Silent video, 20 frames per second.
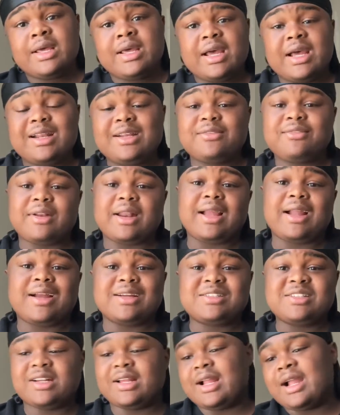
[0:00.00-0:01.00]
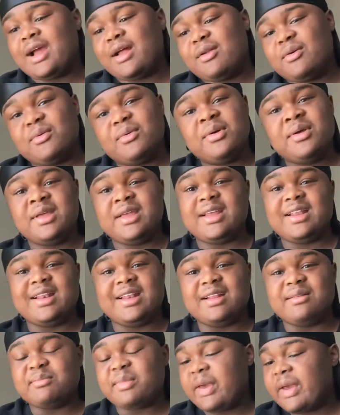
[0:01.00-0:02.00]
I just feel like I should have got it and
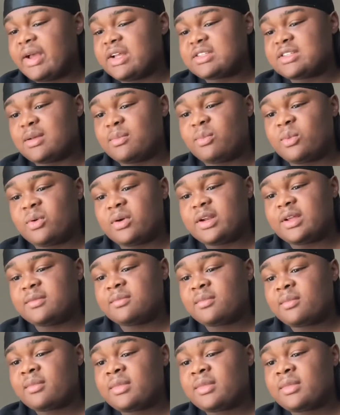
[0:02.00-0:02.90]
didn't pass up on it.